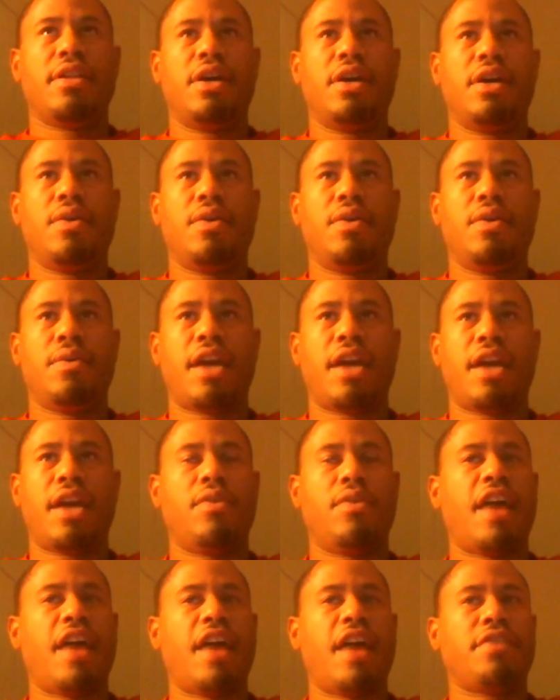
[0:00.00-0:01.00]
know. I
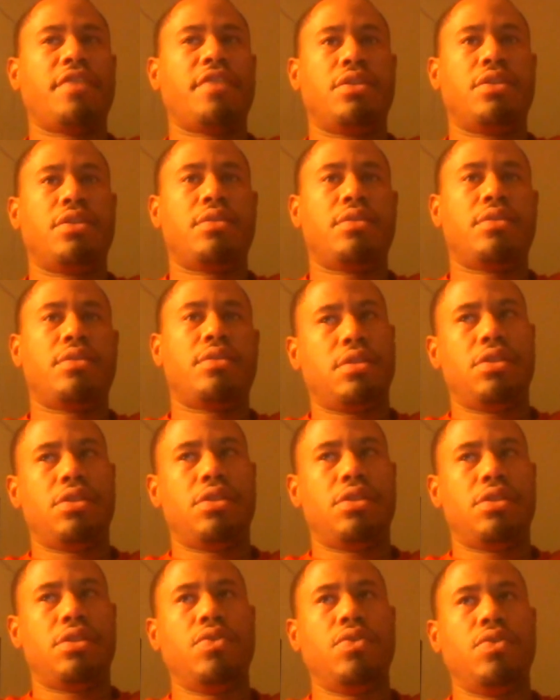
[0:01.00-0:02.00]
don't have to
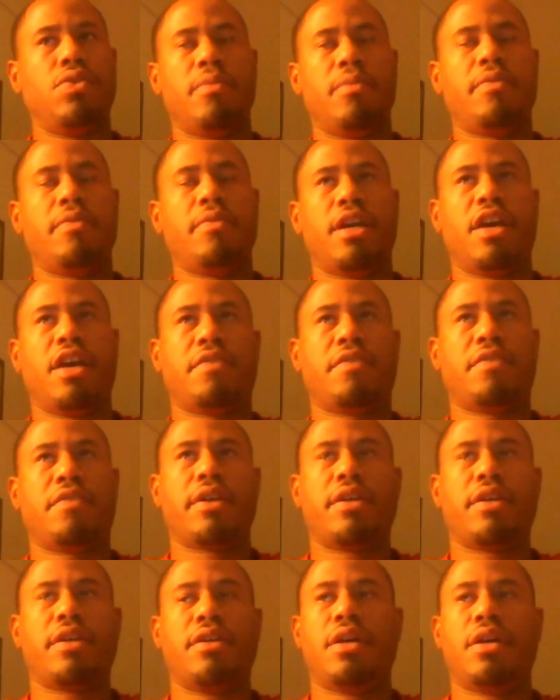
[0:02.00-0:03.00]
do. I'm a
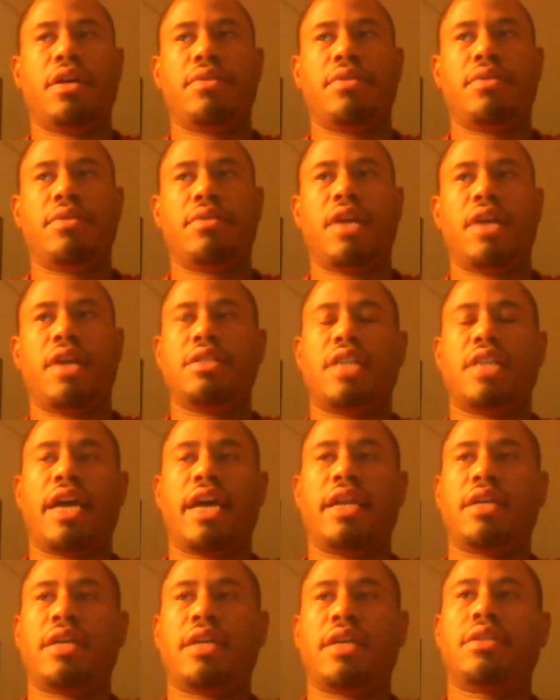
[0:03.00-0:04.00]
recovering, knowledge
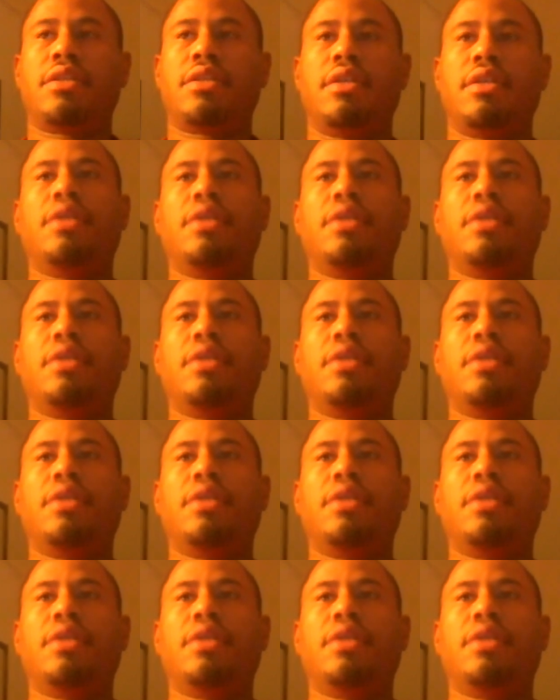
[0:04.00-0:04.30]
addict,